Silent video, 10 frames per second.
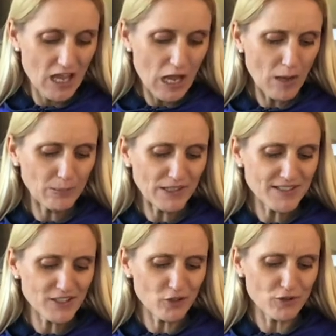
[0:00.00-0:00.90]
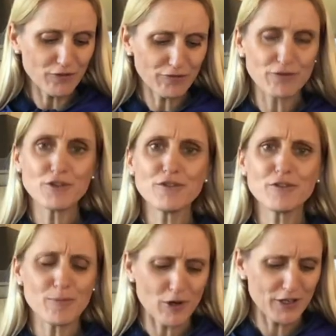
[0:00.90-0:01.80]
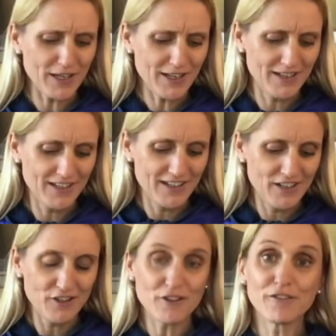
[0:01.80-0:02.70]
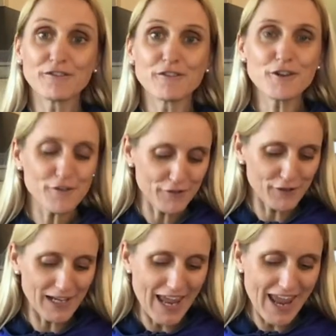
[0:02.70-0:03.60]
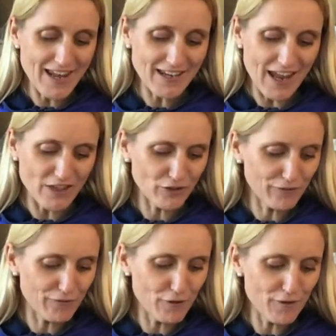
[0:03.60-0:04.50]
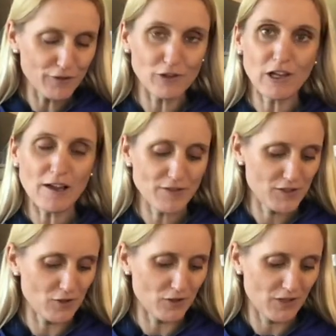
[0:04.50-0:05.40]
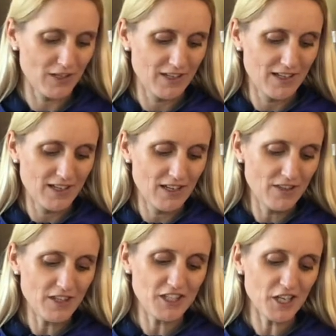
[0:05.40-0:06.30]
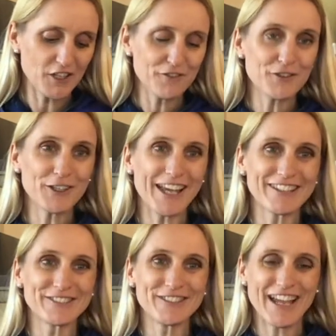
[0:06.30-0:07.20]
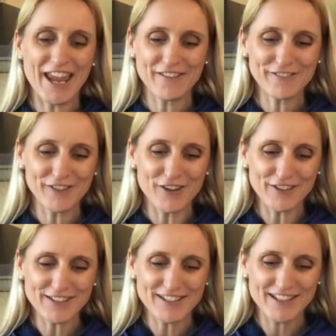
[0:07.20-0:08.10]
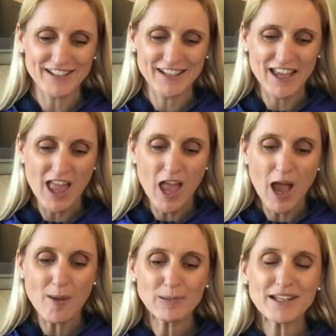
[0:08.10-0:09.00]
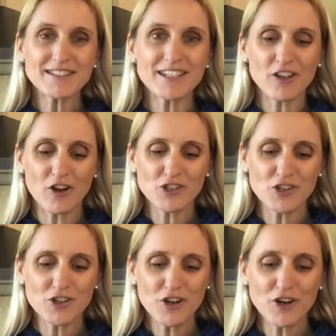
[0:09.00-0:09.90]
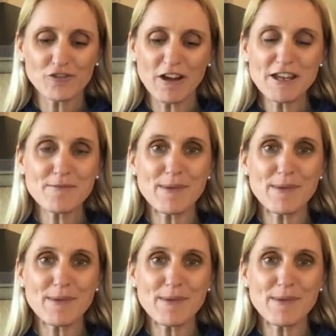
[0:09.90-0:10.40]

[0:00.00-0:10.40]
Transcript: a blessing on the fruit of your body, the fruit of your land, and the fruit of your livestock, the young of your cattle and flocks, a blessing on your grain